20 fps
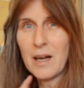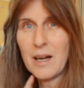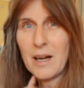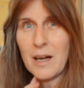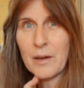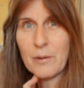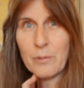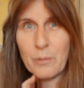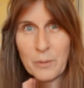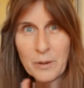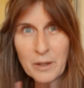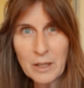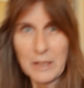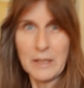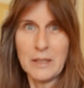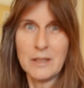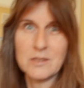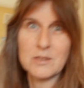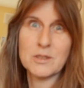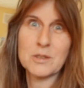I
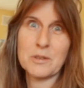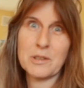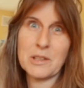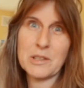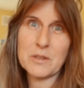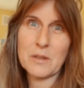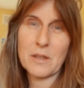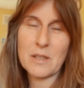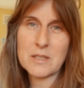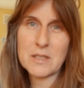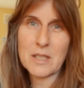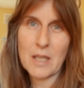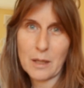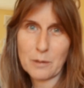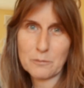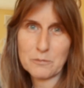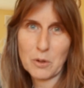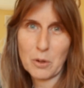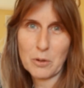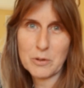really enjoy doing
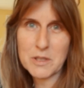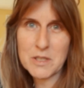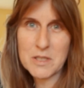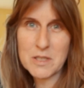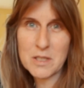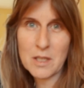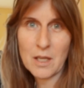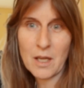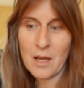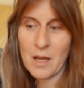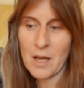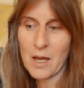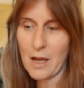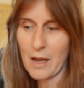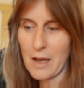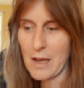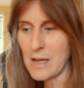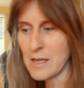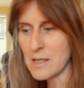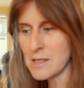tech vlogs
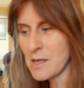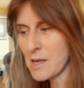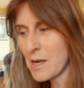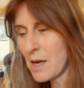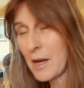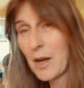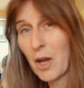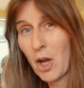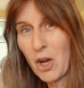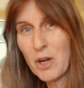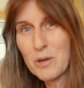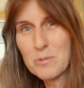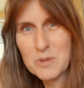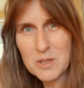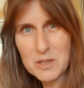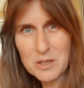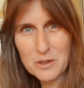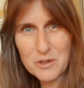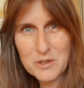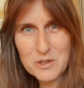and I hope
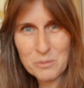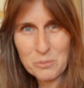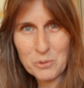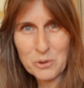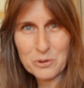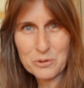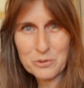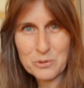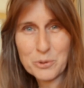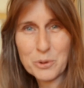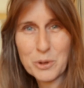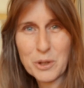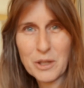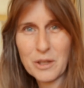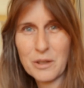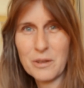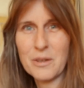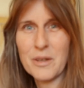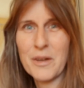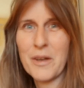to do some more for
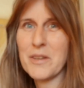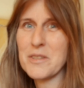you.